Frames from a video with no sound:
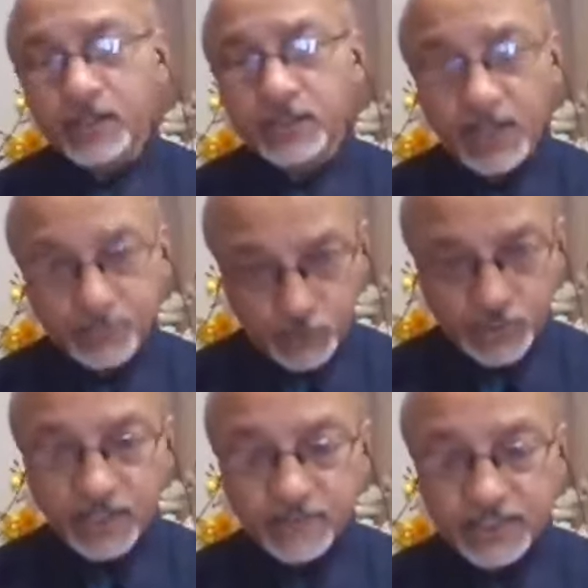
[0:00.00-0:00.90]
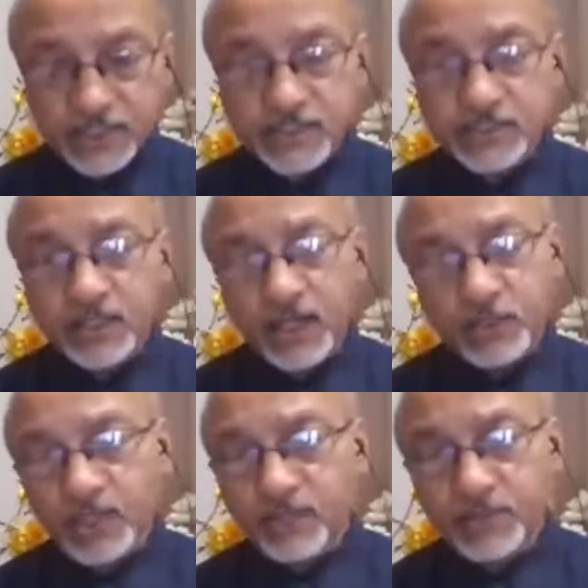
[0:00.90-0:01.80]
type 2 diabetes, and
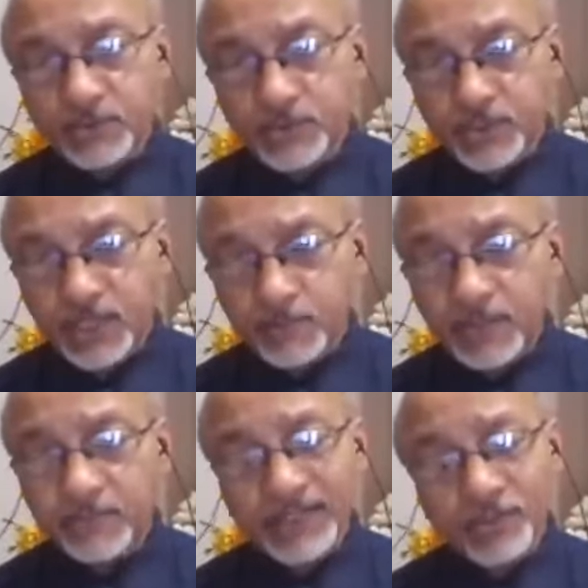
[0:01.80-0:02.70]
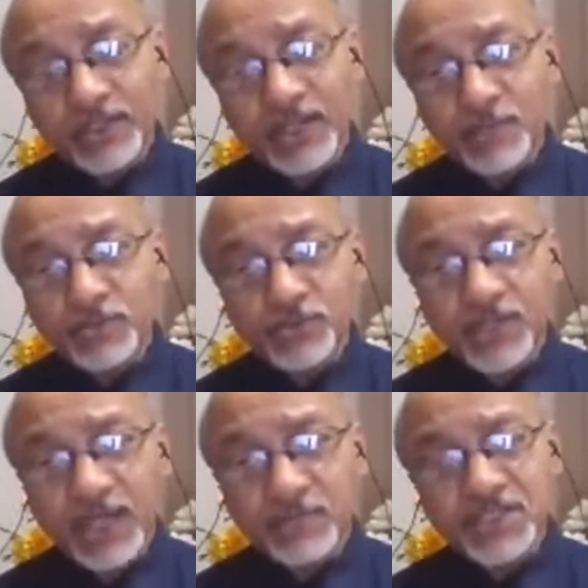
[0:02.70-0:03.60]
we have found good number. But on type 2
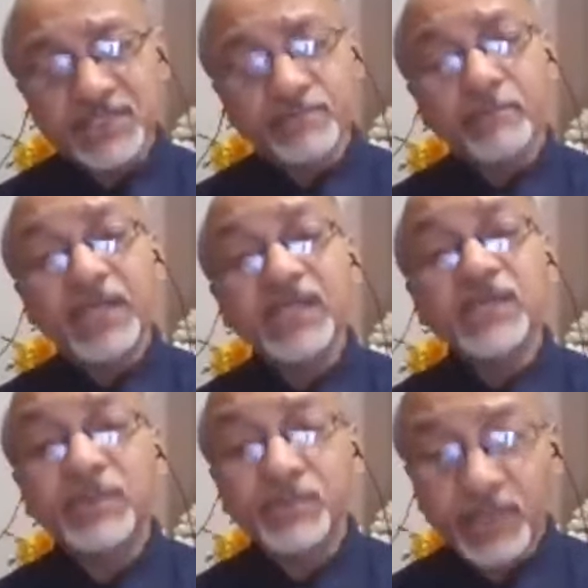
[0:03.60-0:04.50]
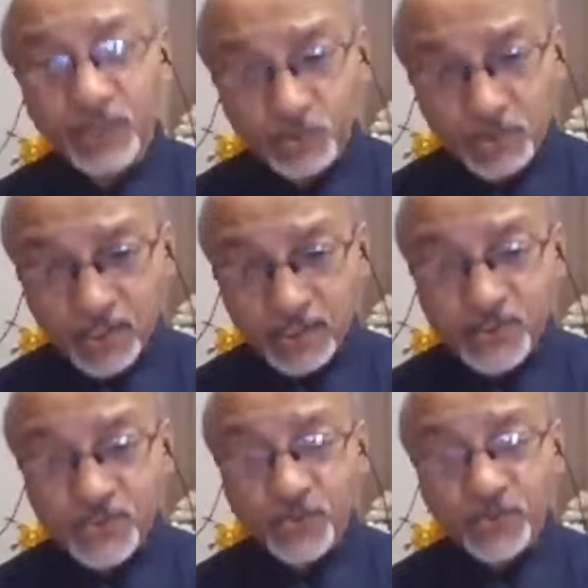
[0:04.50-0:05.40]
diabetes, many people are working,
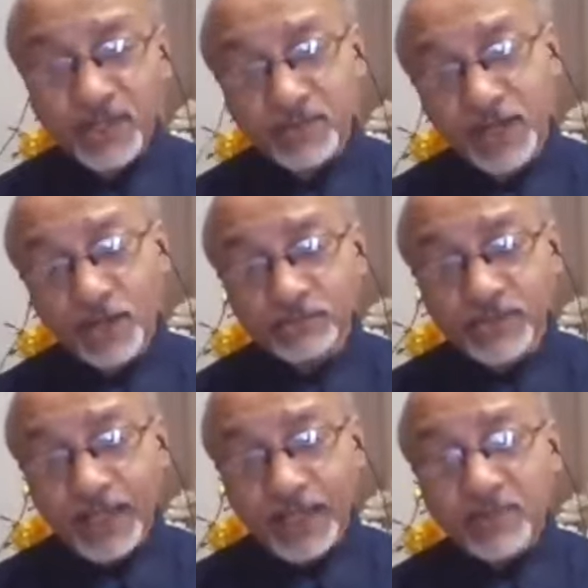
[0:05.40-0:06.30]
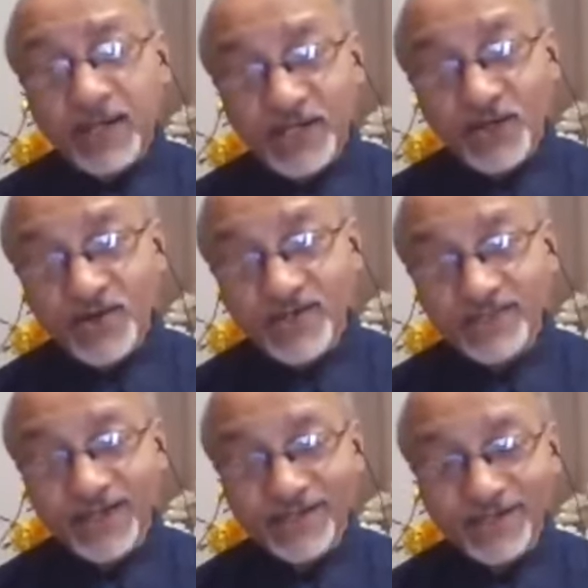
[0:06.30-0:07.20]
so we have now abandoned
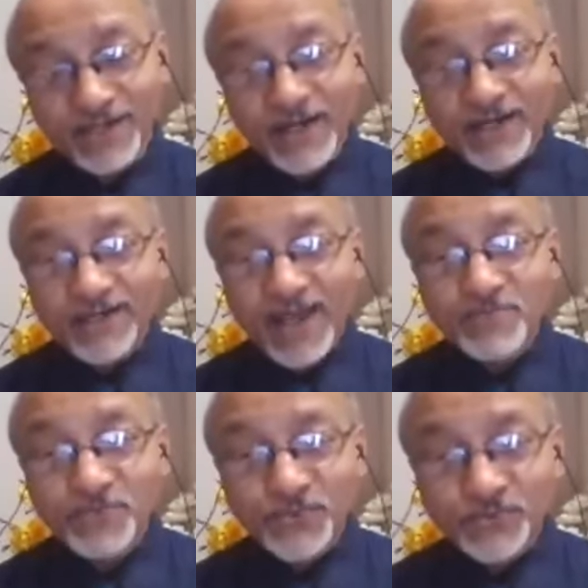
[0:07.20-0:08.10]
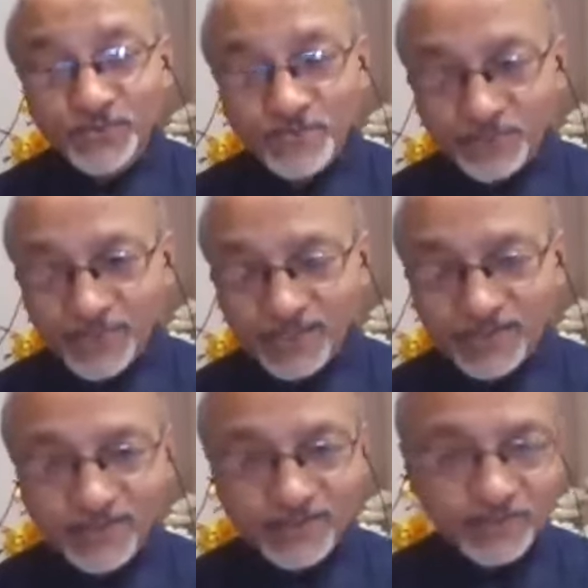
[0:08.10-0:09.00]
that type 2
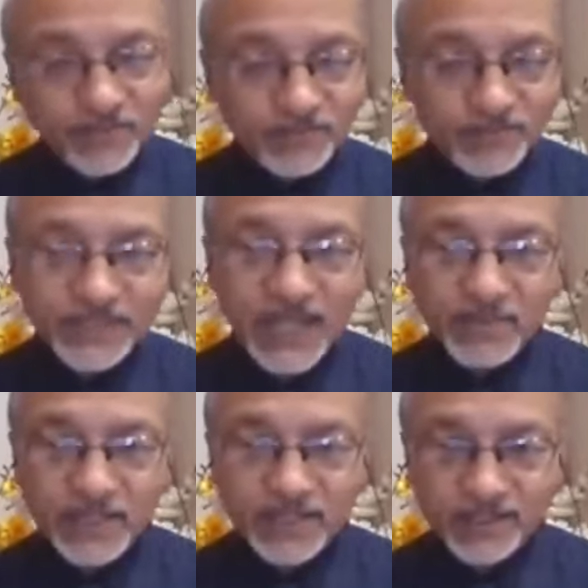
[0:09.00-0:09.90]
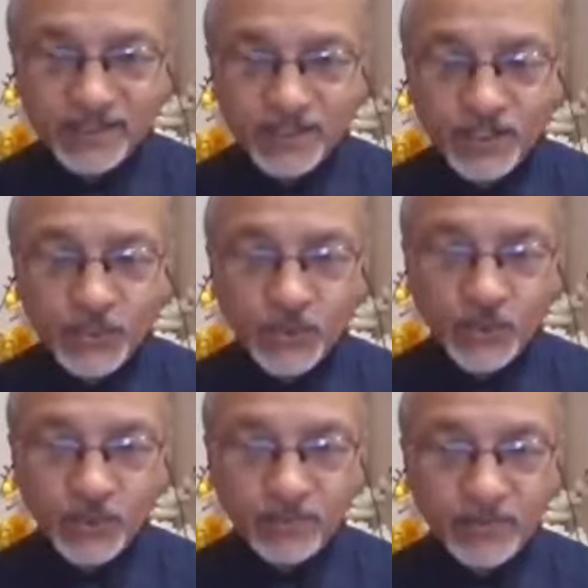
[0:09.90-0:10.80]
diabetic
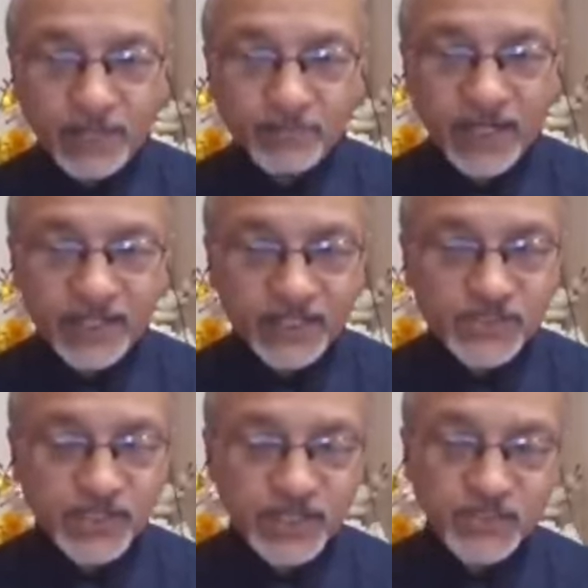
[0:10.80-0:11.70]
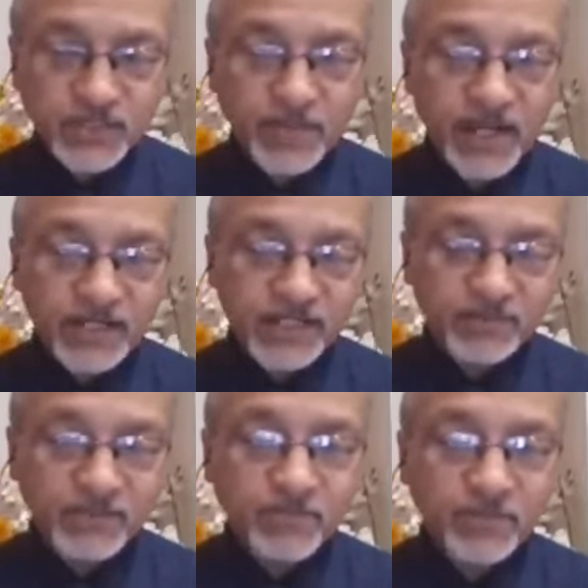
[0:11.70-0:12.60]
control by plant extracts or plant
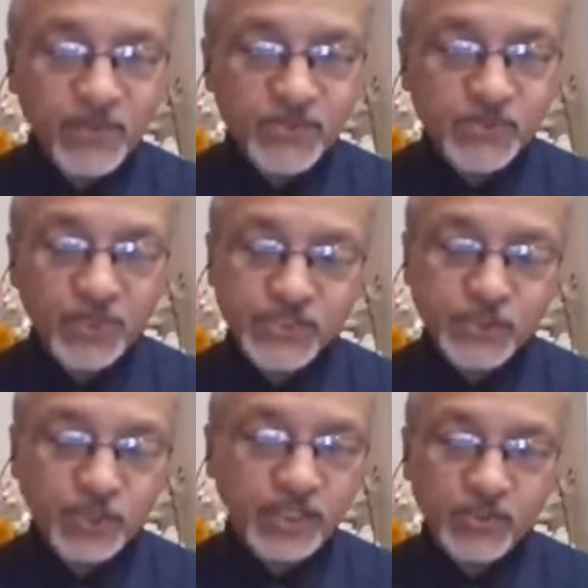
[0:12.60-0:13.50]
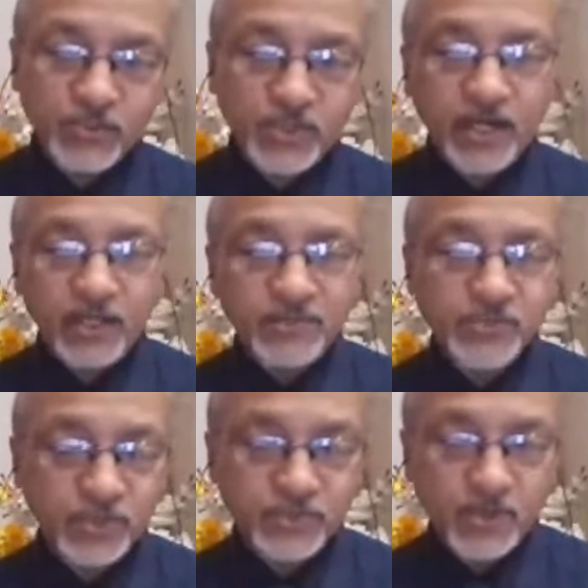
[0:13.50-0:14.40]
active compounds. We are sticking to
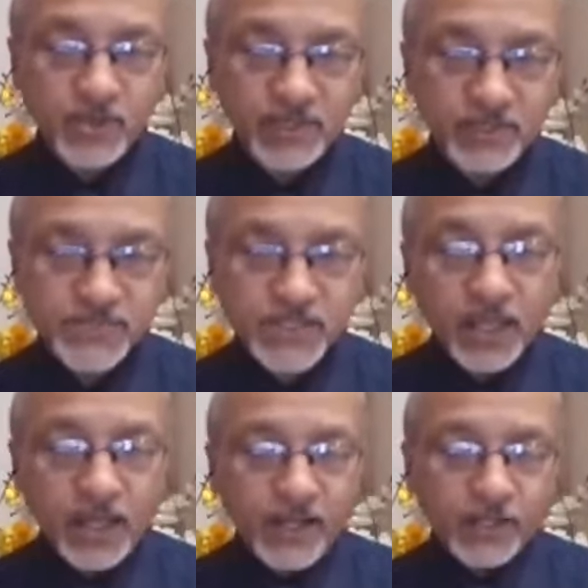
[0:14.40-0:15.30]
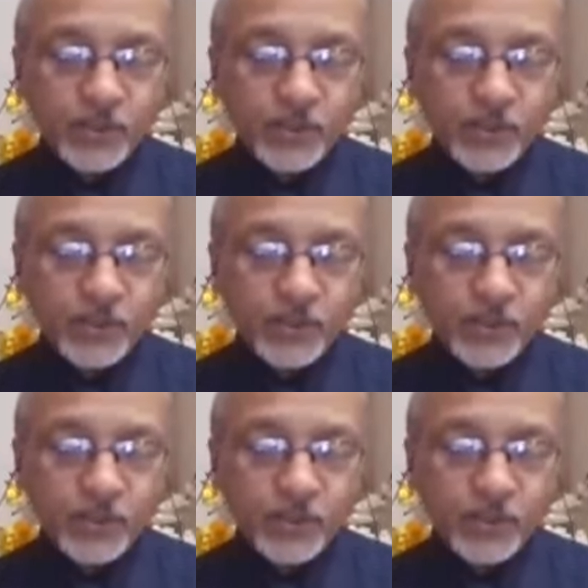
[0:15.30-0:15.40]
cardiovascular problems and